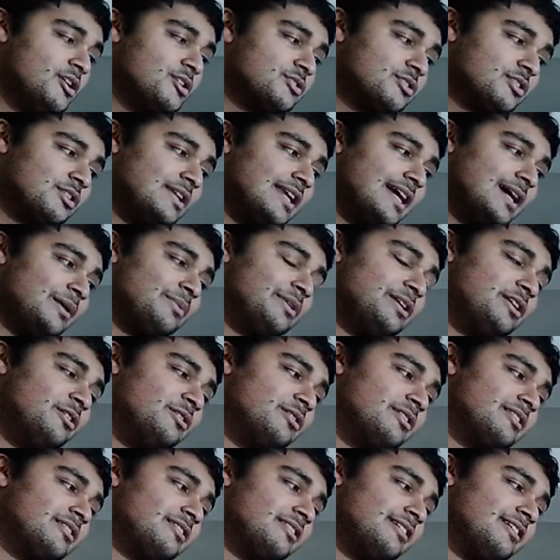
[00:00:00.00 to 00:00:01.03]
So now we know
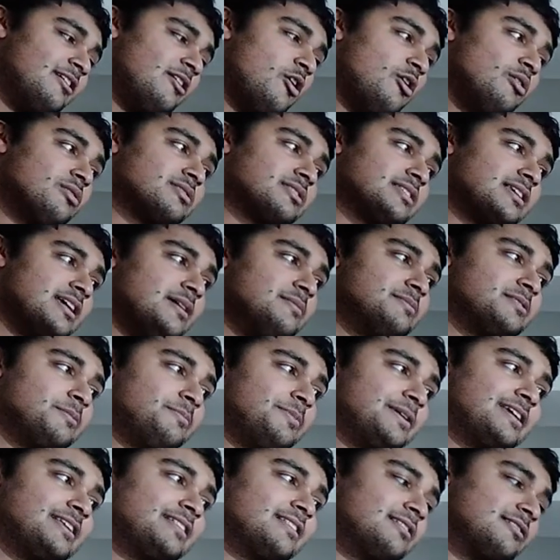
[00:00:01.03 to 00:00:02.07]
that the odd terms are
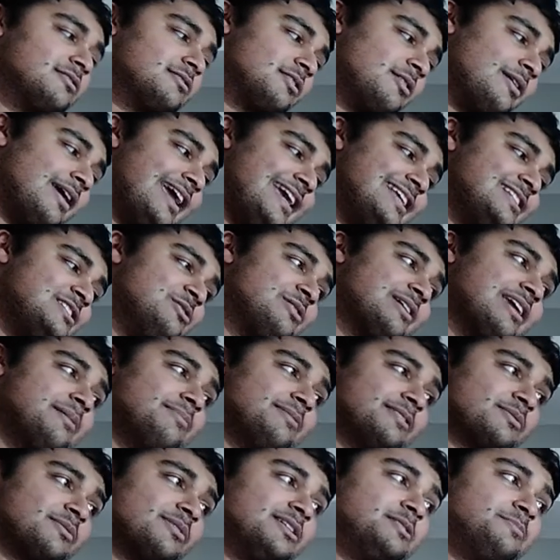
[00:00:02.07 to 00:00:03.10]
bigger, so a2k
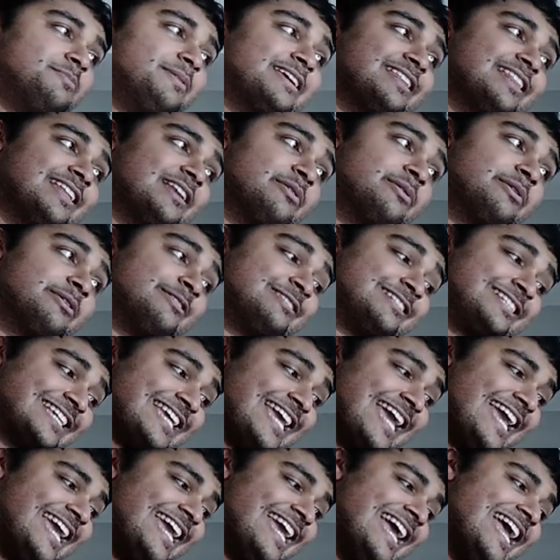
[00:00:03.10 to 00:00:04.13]
plus 1 is bigger than or equal to
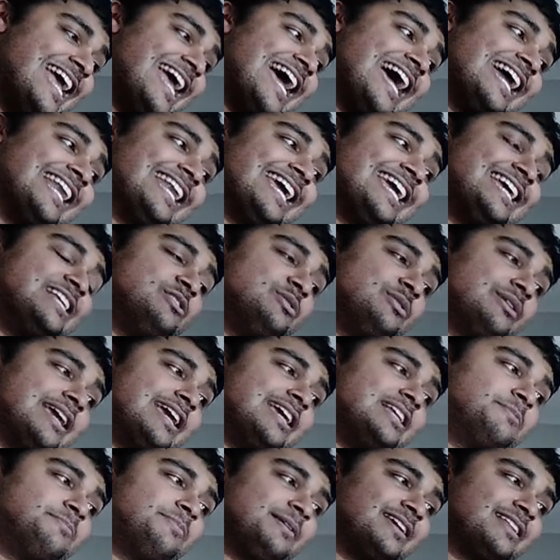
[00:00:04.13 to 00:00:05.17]
k, and a2k
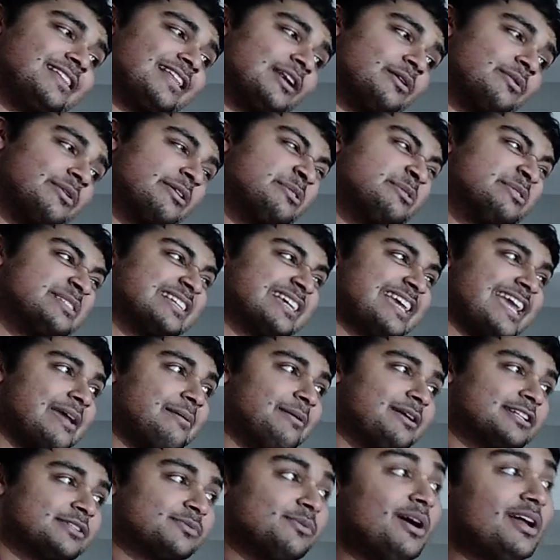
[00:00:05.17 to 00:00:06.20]
is bigger than or equal to k
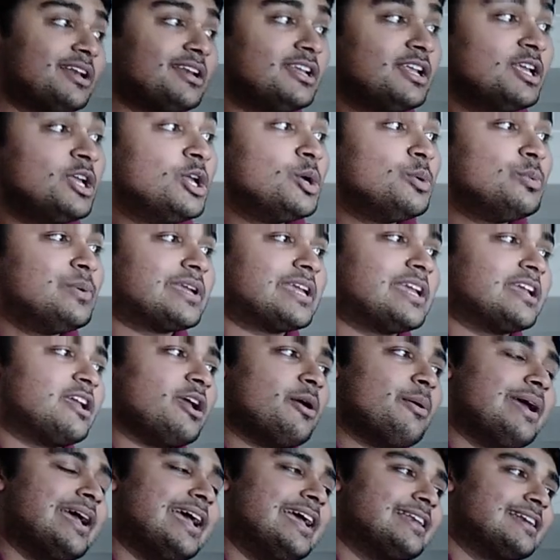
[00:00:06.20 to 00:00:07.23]
minus 1. We can
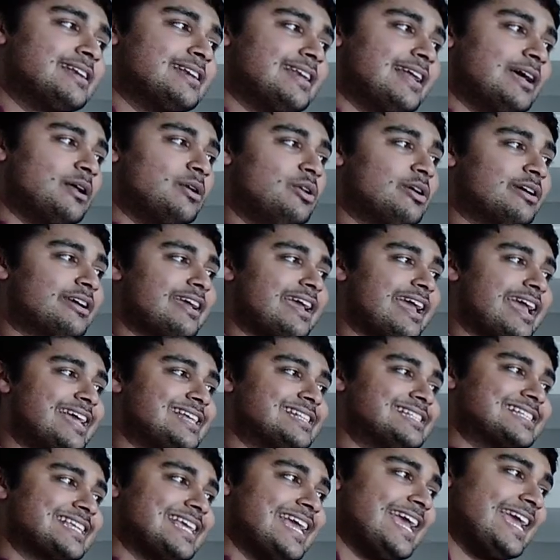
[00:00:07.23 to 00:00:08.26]
go ahead and now look at
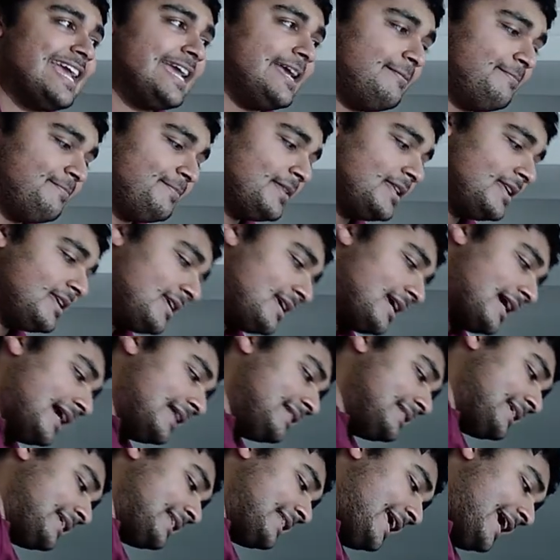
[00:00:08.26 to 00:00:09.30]
sk
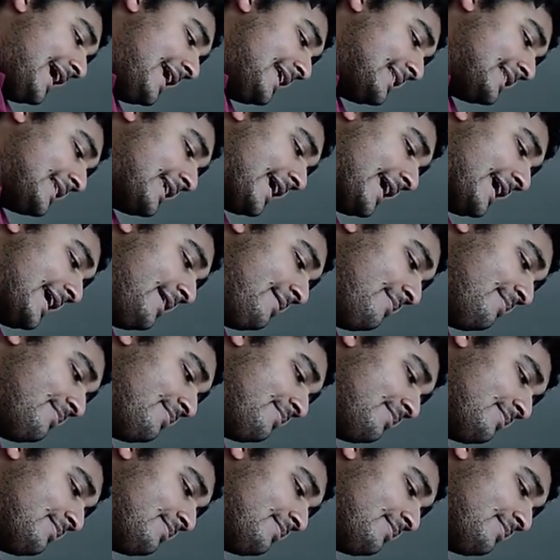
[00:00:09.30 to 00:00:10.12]
and say that sk